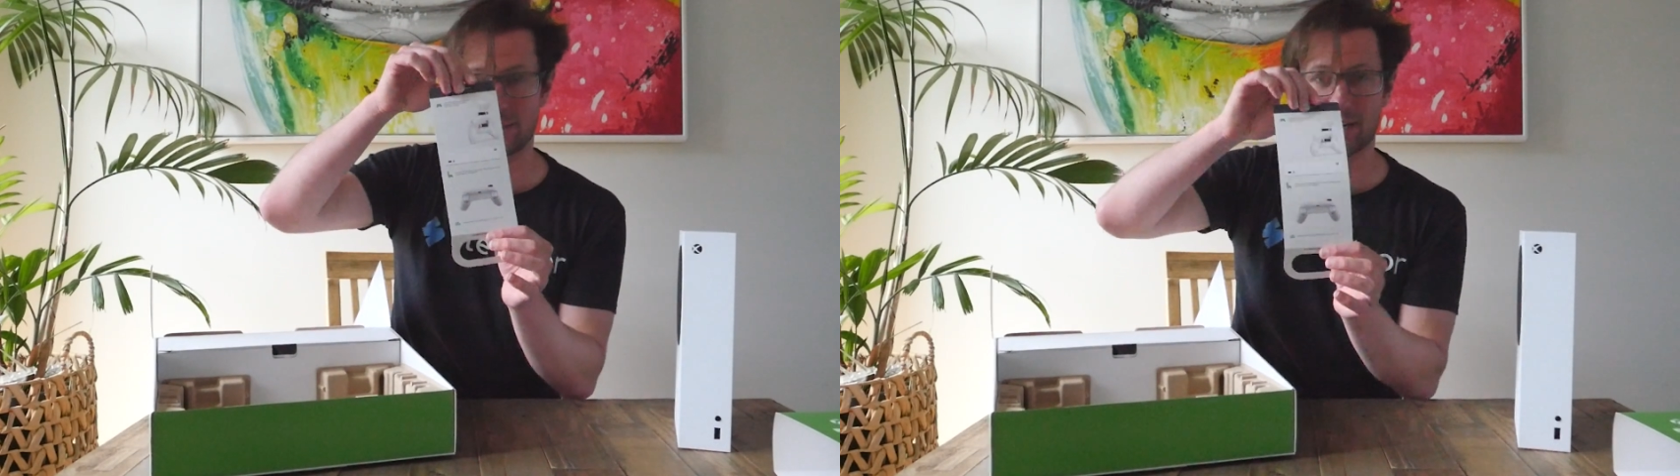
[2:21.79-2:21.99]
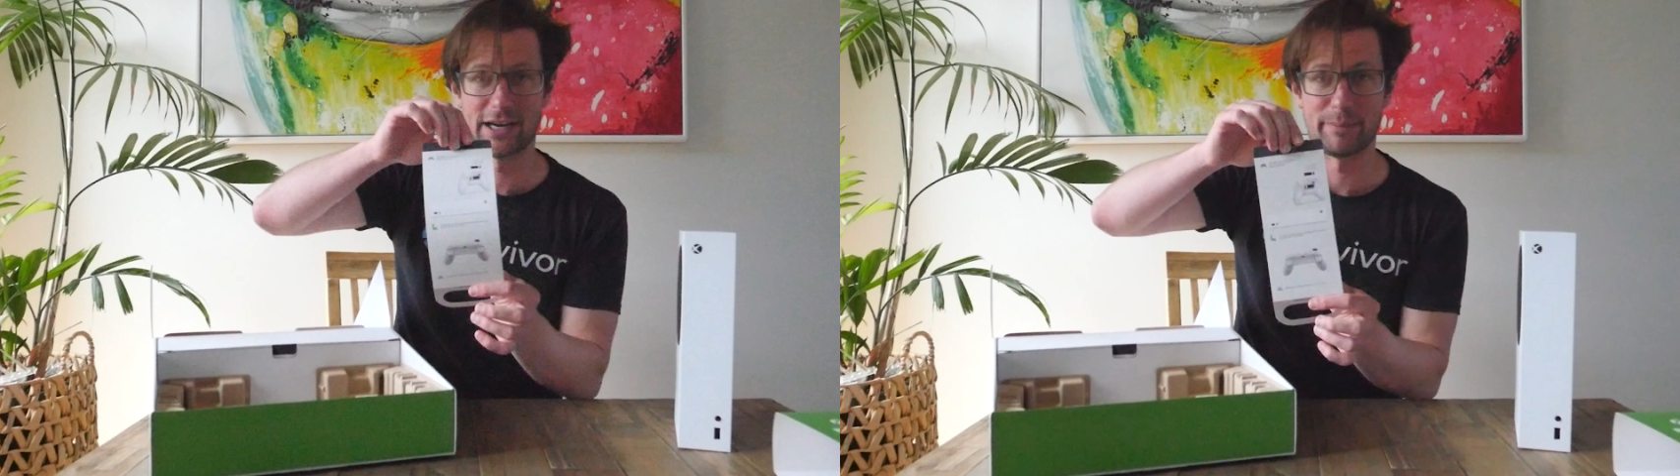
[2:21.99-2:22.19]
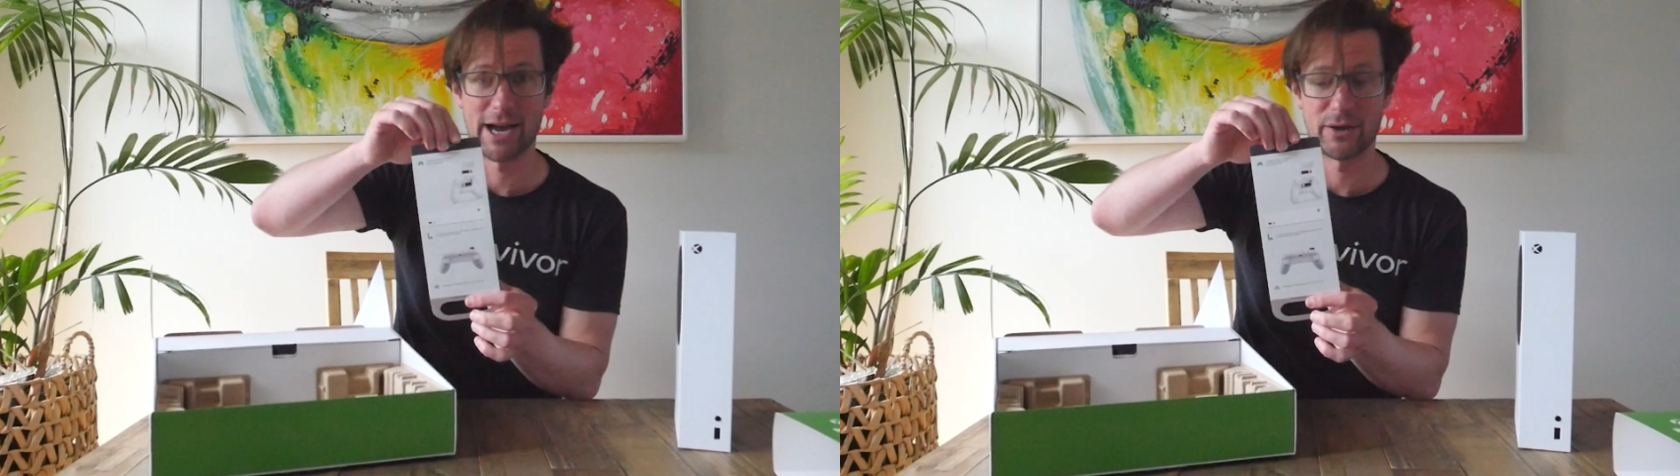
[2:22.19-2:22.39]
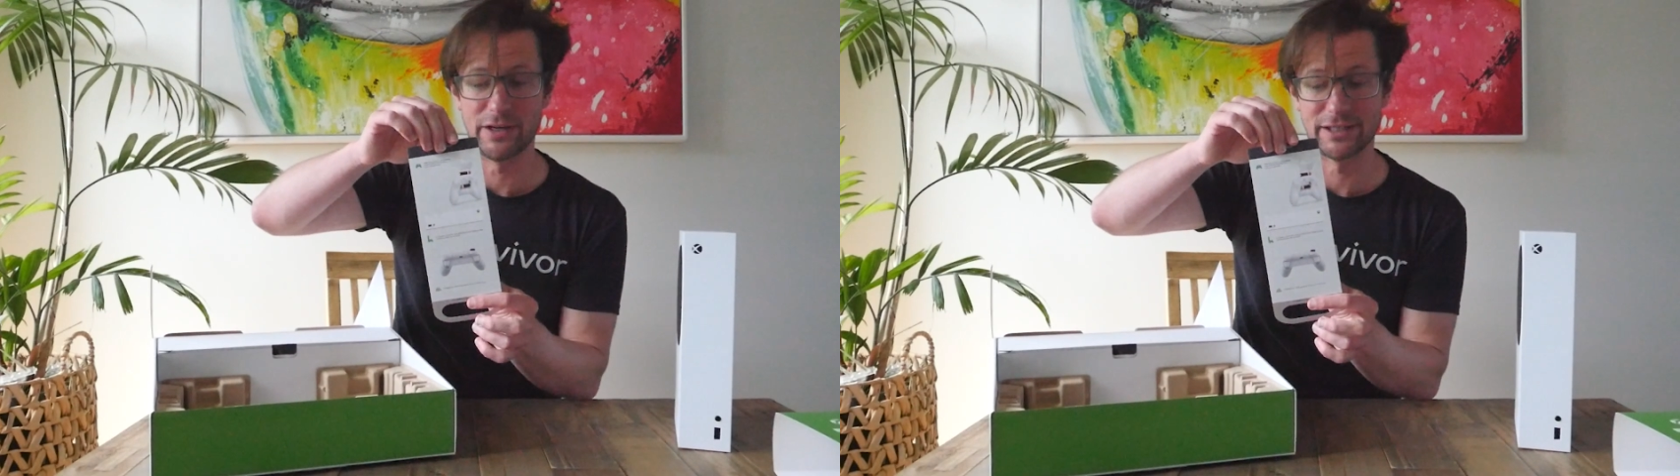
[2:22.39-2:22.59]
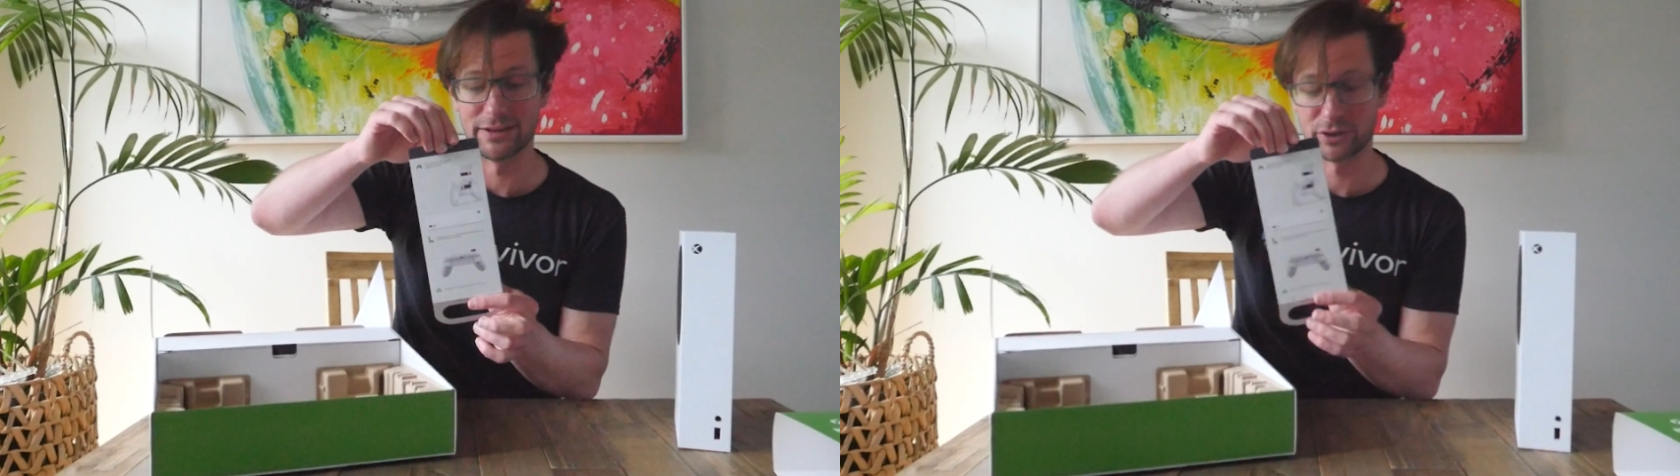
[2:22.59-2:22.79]

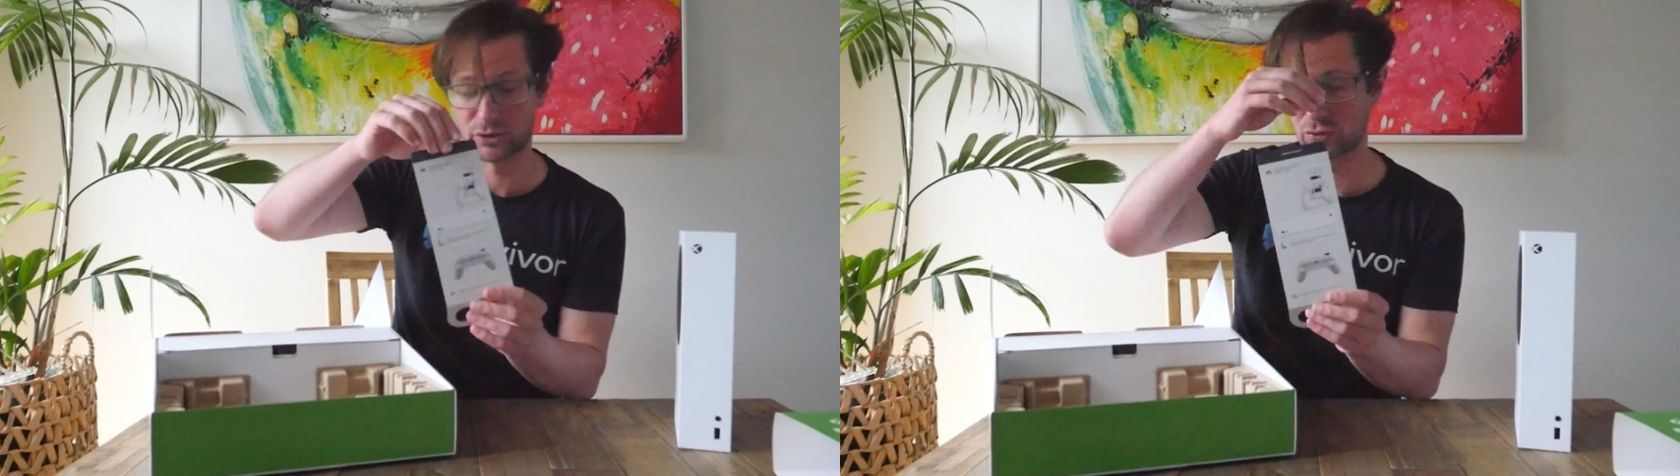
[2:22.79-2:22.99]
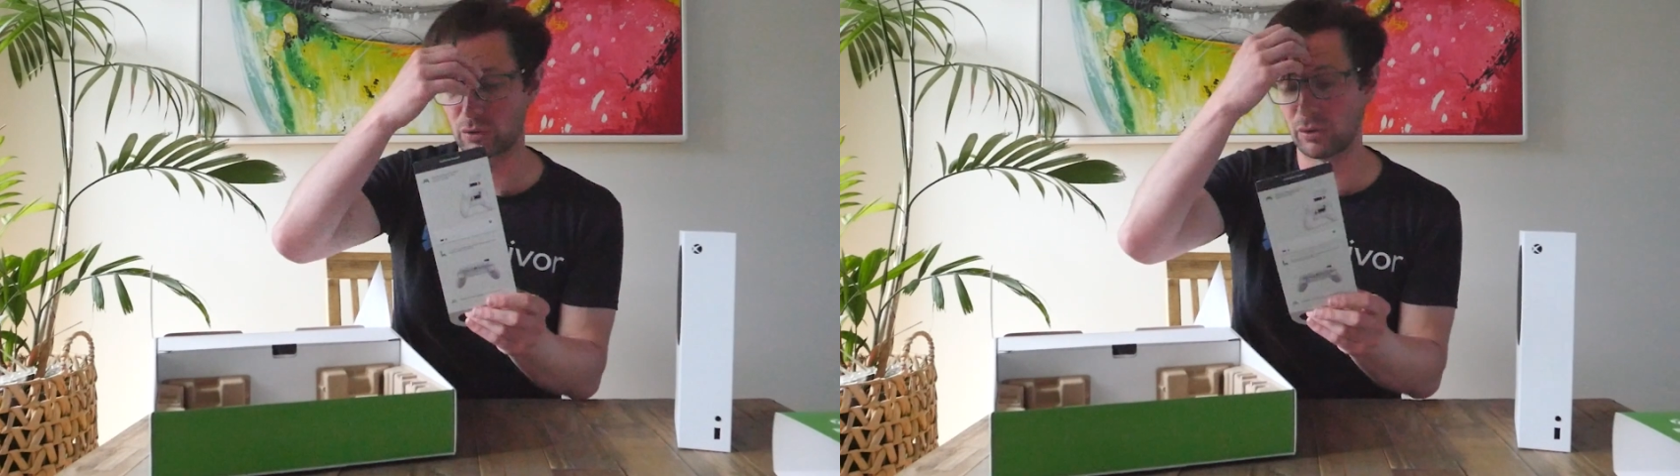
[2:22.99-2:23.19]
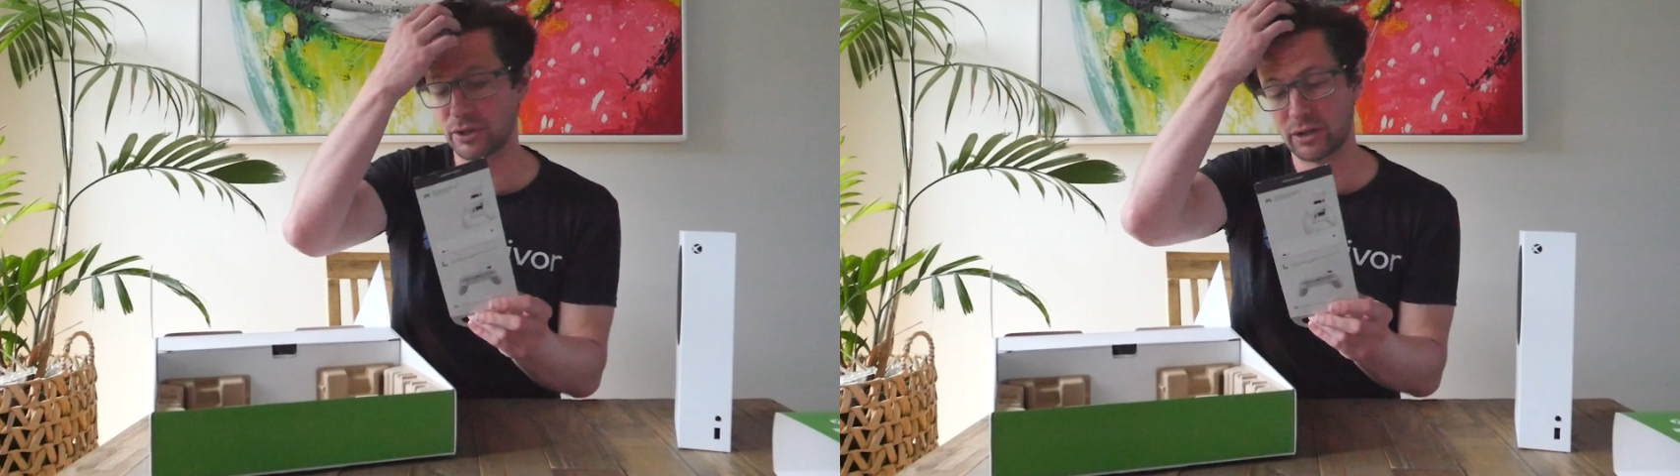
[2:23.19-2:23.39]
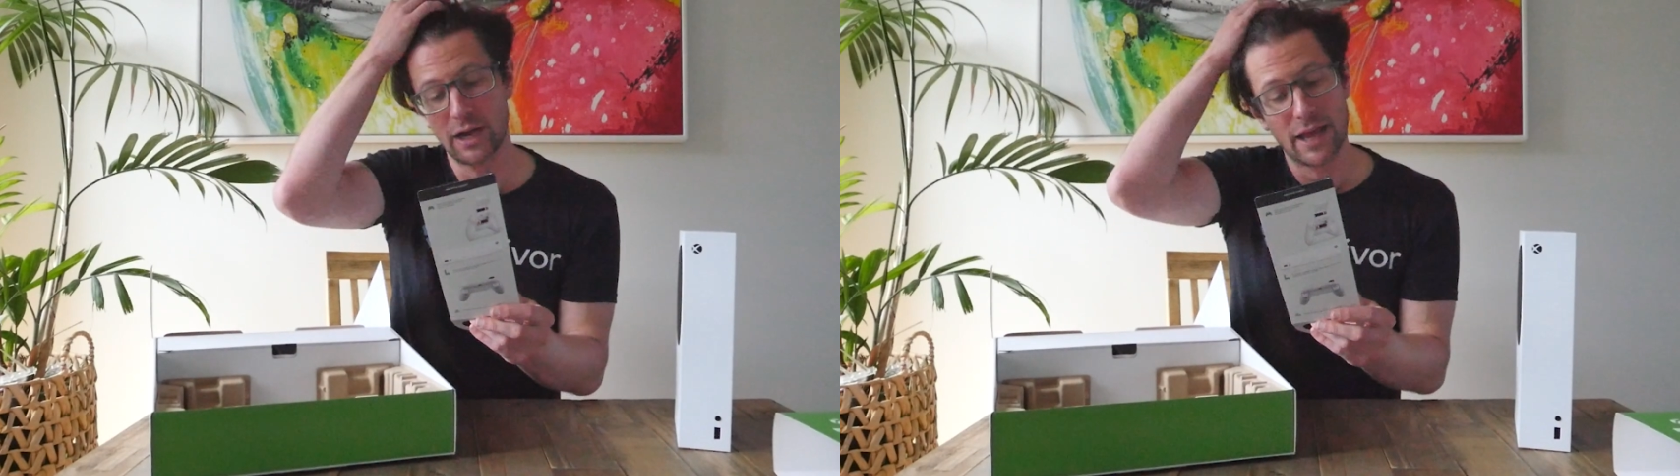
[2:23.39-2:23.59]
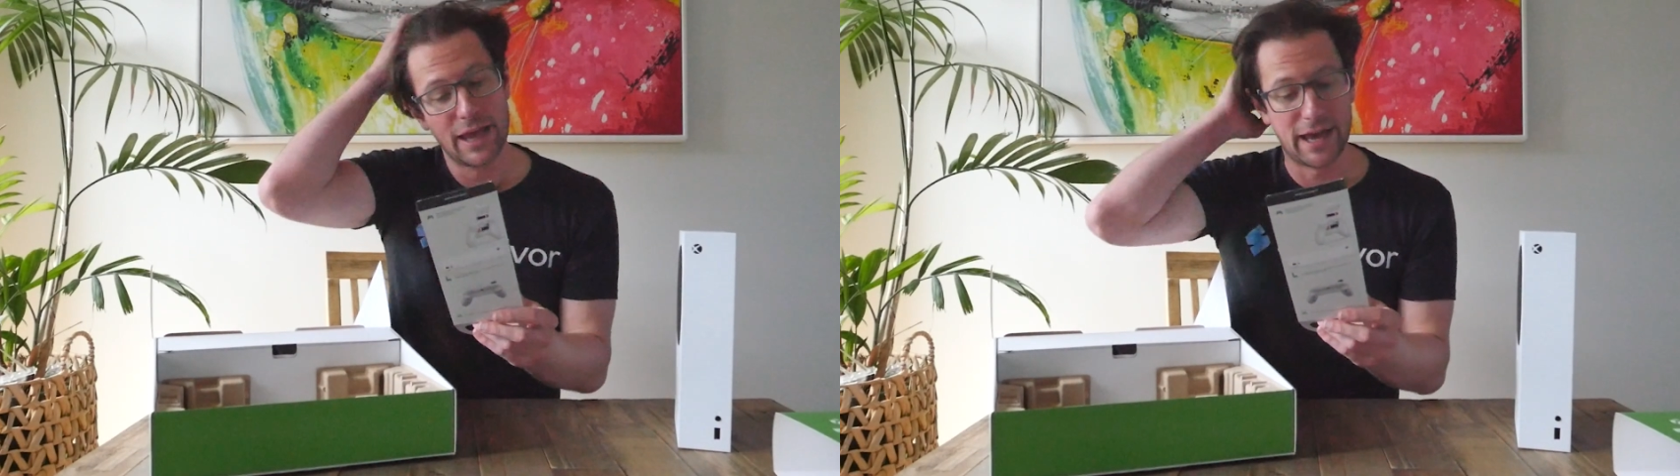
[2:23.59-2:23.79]
batteries in the controller